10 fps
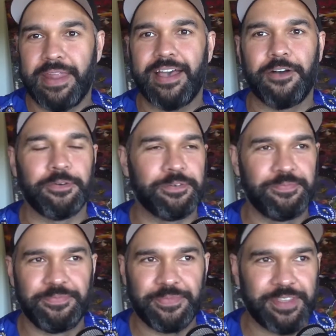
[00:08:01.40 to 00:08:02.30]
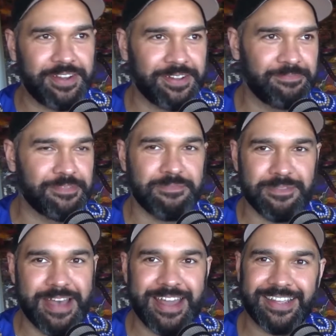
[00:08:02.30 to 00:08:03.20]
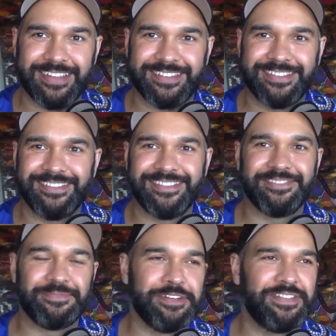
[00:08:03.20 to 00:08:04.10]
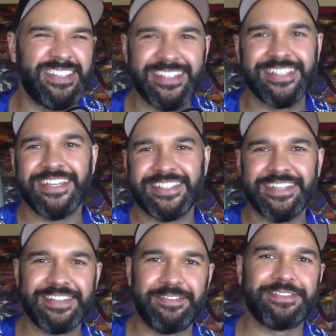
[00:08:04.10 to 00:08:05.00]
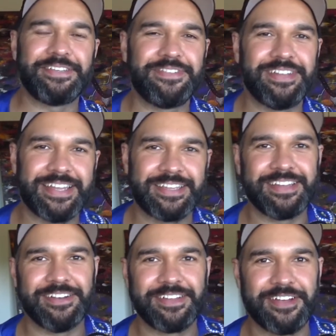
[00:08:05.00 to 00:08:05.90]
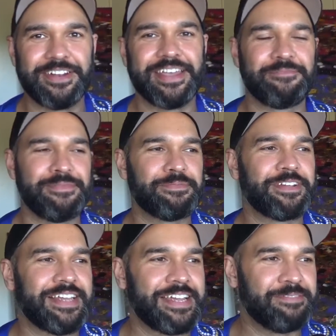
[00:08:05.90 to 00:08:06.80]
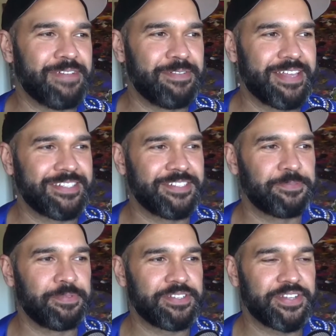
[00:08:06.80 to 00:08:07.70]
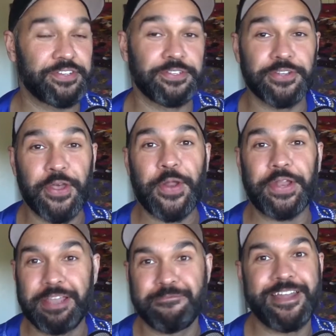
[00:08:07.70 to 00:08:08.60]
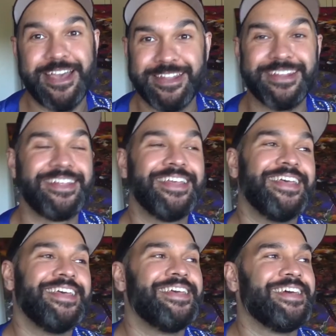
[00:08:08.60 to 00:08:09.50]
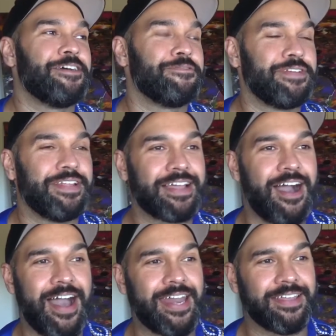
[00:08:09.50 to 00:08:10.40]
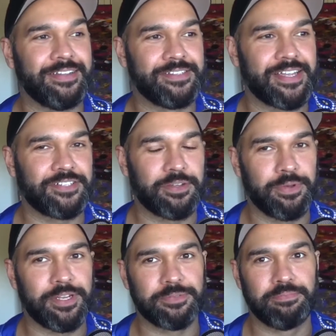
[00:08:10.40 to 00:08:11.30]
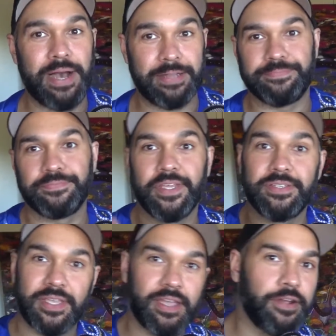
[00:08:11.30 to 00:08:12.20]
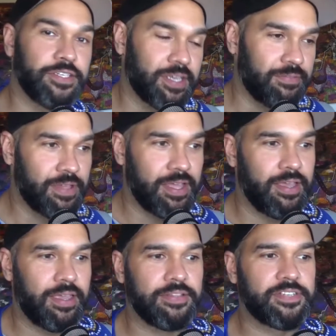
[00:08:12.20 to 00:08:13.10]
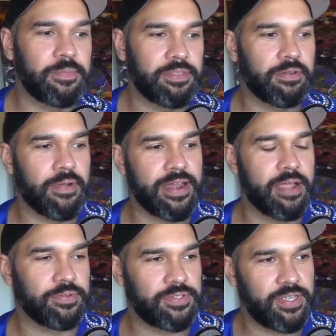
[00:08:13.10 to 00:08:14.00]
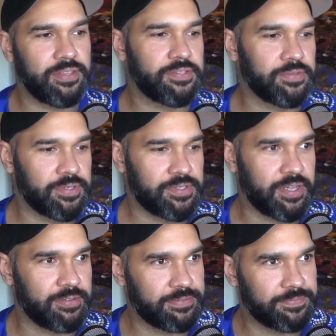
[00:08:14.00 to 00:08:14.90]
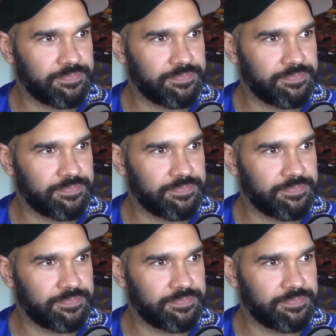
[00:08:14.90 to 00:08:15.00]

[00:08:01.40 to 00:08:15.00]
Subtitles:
now, or problematic movies. Just sometimes you feel like going down memory lane. Maybe that should just be a section. Don't eliminate it. I feel like hiding it is actually worse. But it is encouraging if kids coming through right now will see this sort of stuff